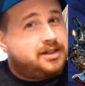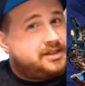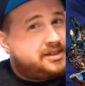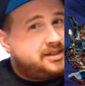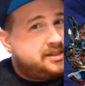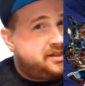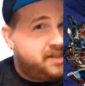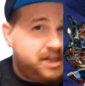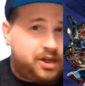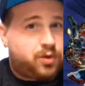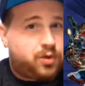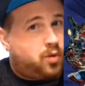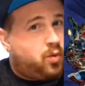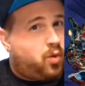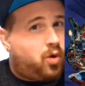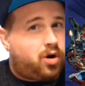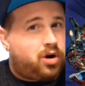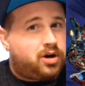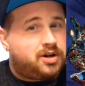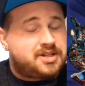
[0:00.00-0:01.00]
Secret
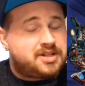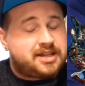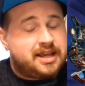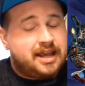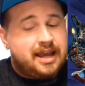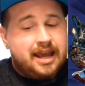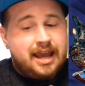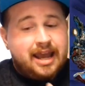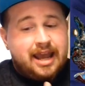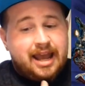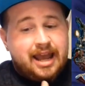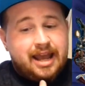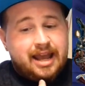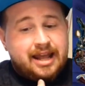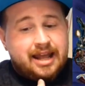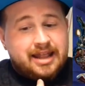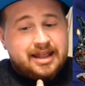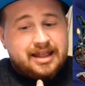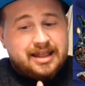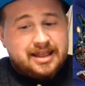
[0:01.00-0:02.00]
Wars.
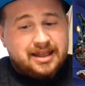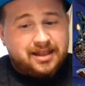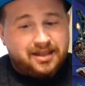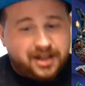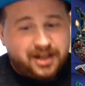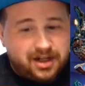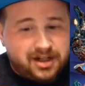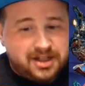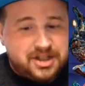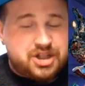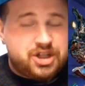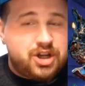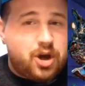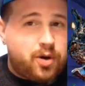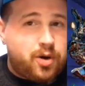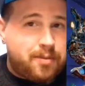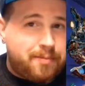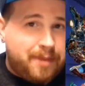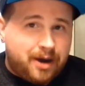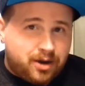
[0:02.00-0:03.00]
Little is
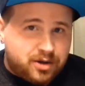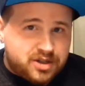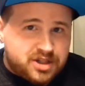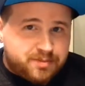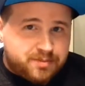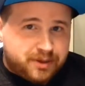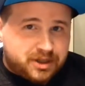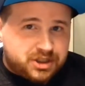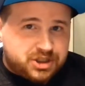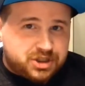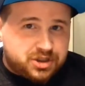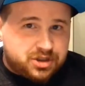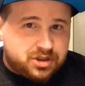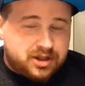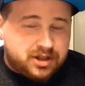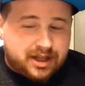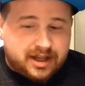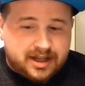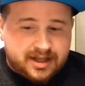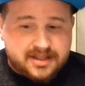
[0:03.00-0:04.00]
known about
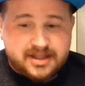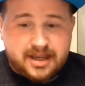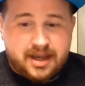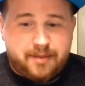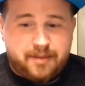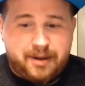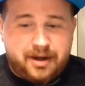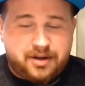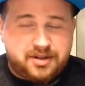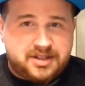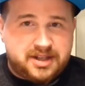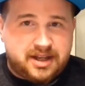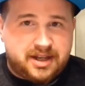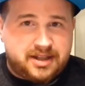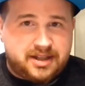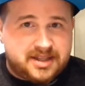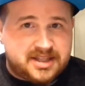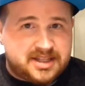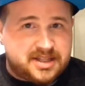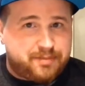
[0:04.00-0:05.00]

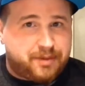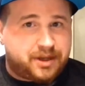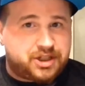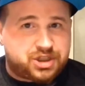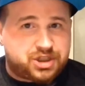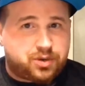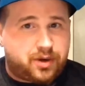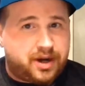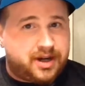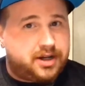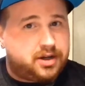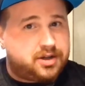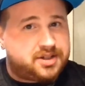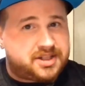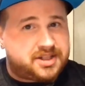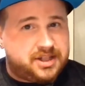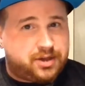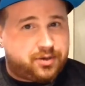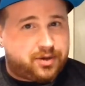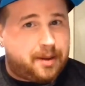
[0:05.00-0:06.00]
this special right here,
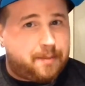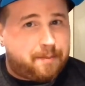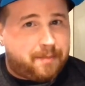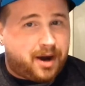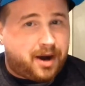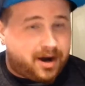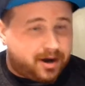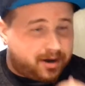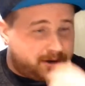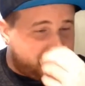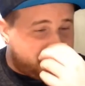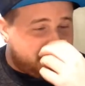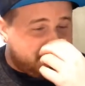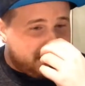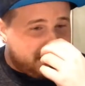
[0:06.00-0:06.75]
Secret Empire.